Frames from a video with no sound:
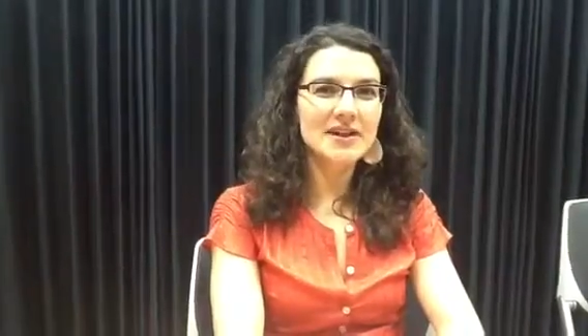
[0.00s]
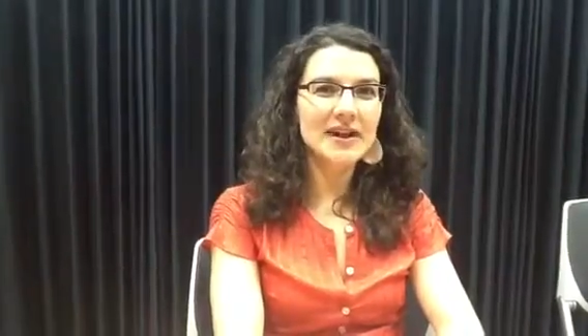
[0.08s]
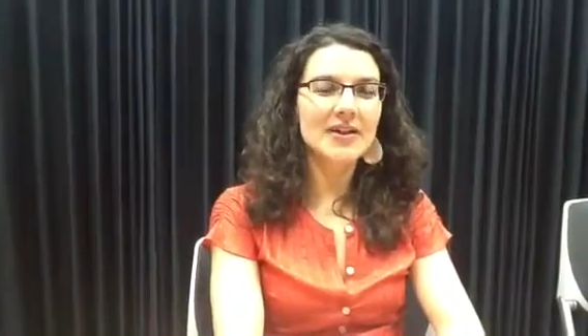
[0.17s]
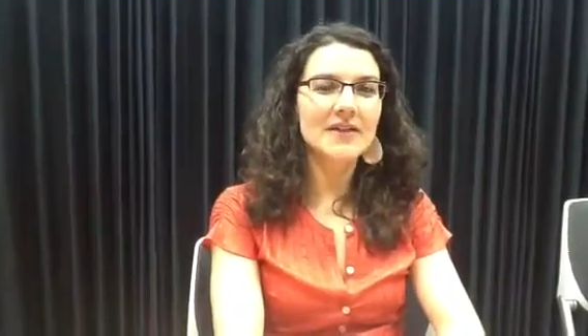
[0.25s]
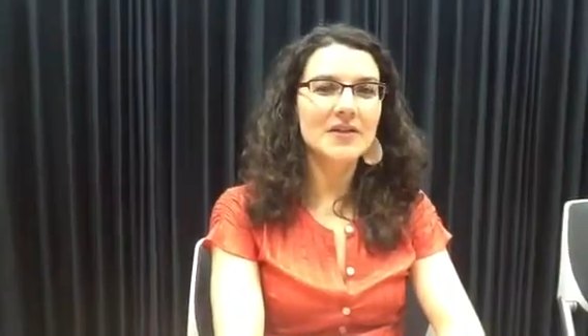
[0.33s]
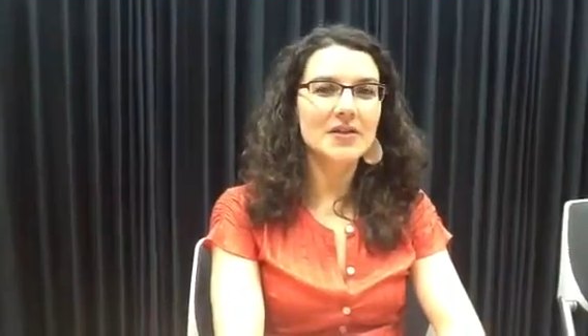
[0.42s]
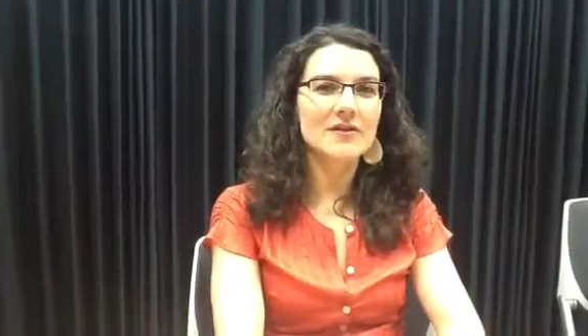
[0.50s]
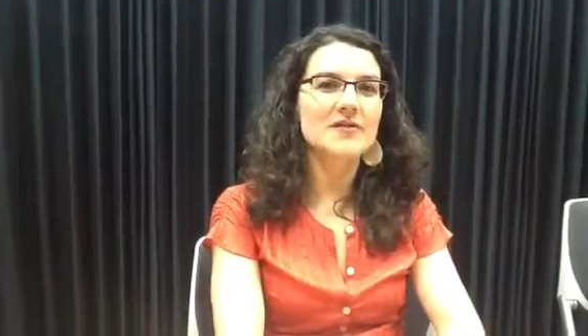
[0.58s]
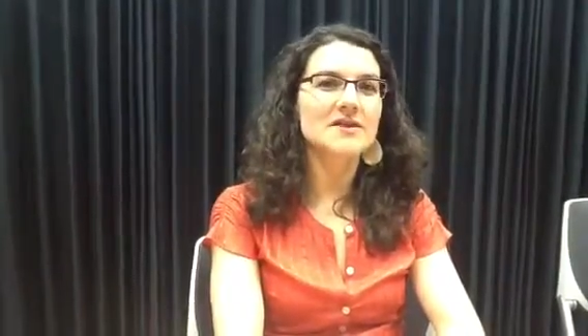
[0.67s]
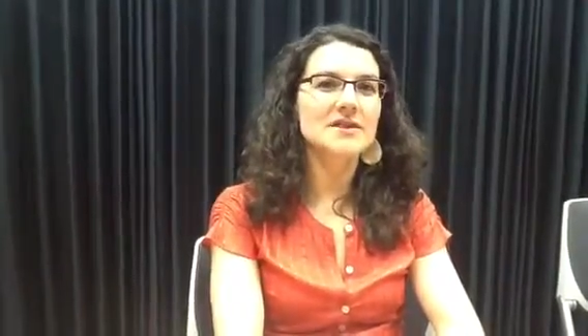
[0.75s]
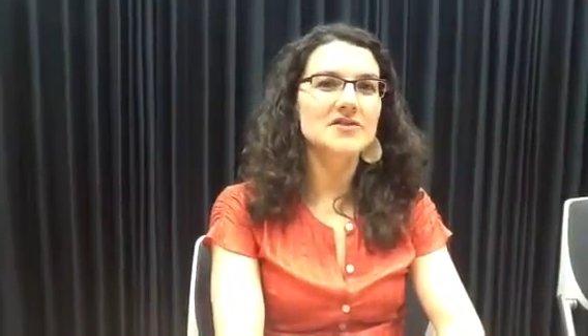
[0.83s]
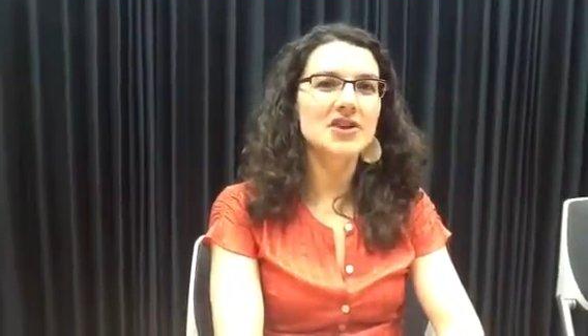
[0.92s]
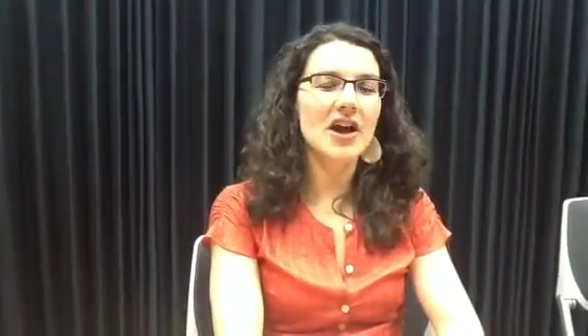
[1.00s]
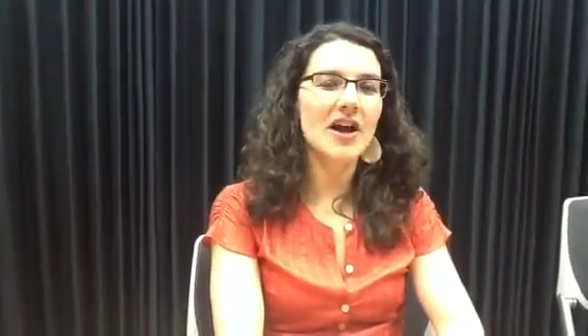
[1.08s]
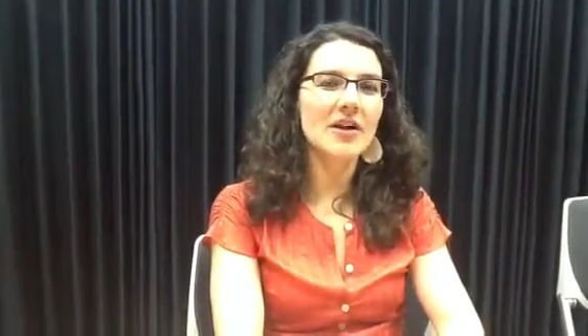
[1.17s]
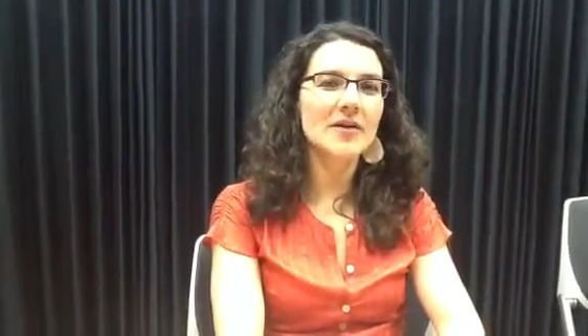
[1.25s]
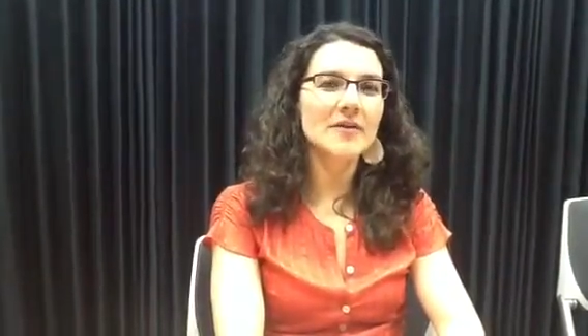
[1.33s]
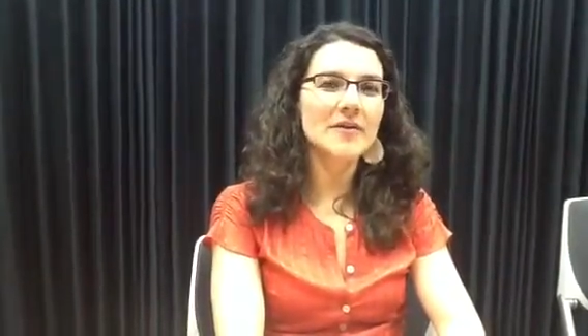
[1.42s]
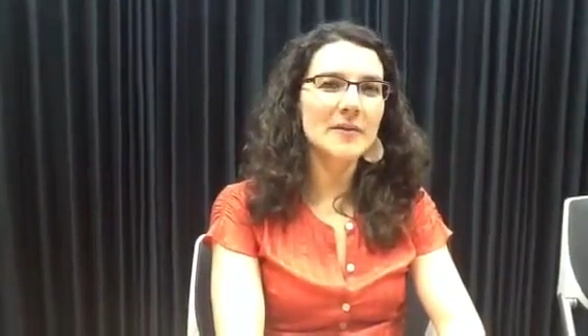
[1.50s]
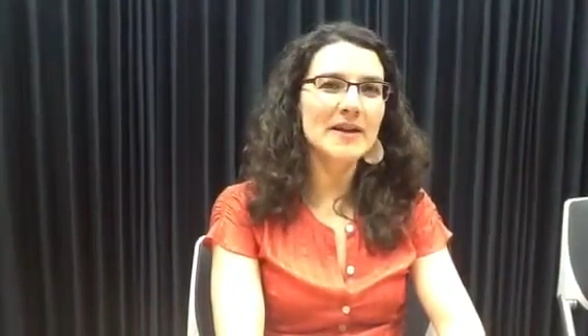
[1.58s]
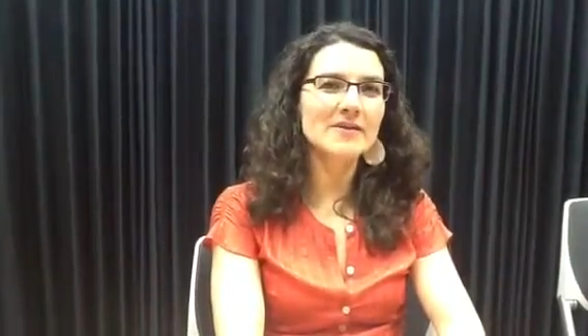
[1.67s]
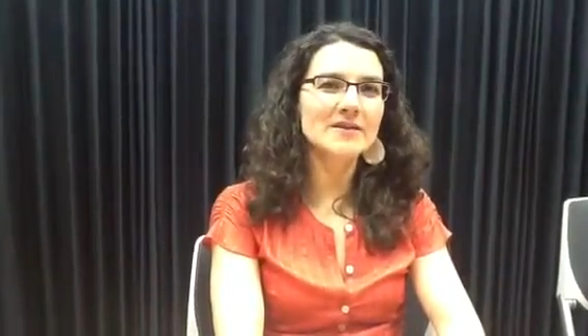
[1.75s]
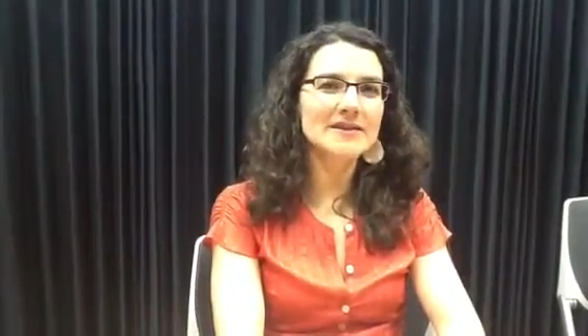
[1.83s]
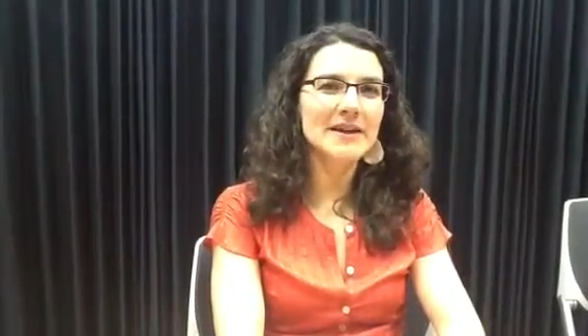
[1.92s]
here at the University of Chicago in the
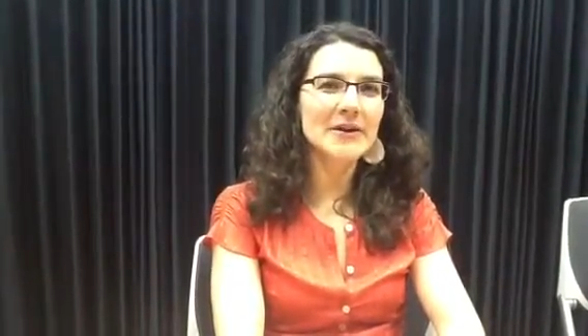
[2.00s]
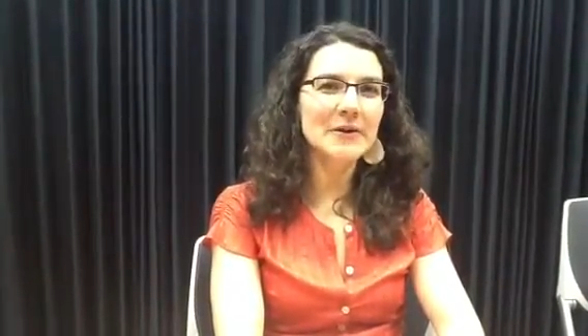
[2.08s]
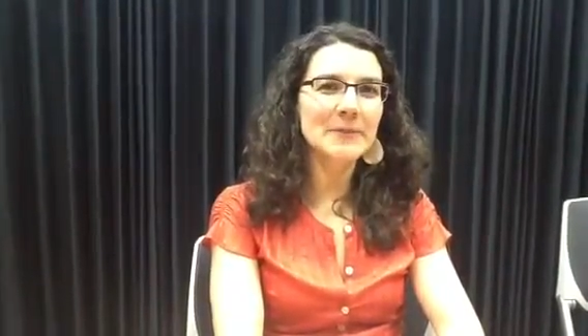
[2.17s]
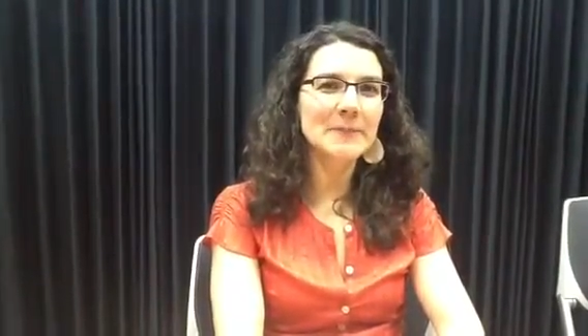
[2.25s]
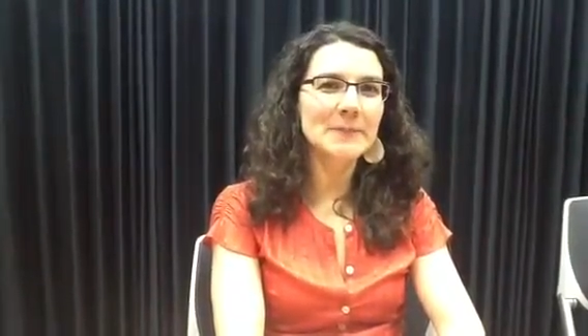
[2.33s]
Medical Center.